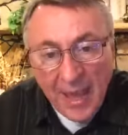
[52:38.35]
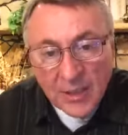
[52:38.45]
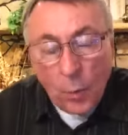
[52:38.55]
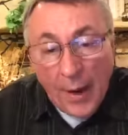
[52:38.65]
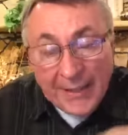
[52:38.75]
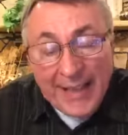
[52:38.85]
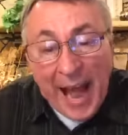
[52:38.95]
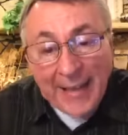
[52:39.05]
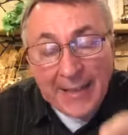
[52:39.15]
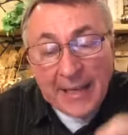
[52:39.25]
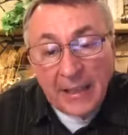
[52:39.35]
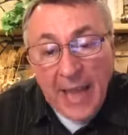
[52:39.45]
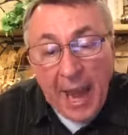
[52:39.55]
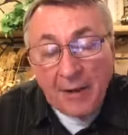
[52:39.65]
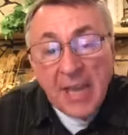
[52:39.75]
So when God
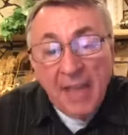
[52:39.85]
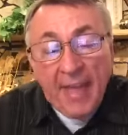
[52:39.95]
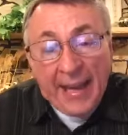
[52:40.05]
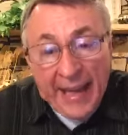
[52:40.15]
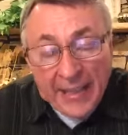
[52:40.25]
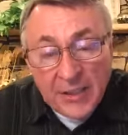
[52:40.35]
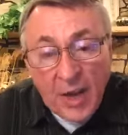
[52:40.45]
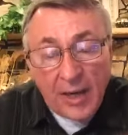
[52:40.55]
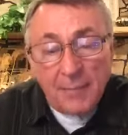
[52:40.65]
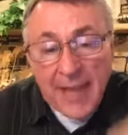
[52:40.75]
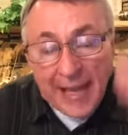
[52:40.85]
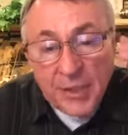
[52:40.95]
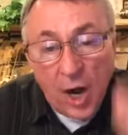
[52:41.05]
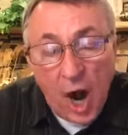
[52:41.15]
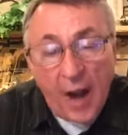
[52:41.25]
declares that He circumcised
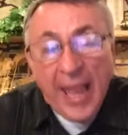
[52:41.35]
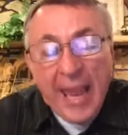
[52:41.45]
your heart,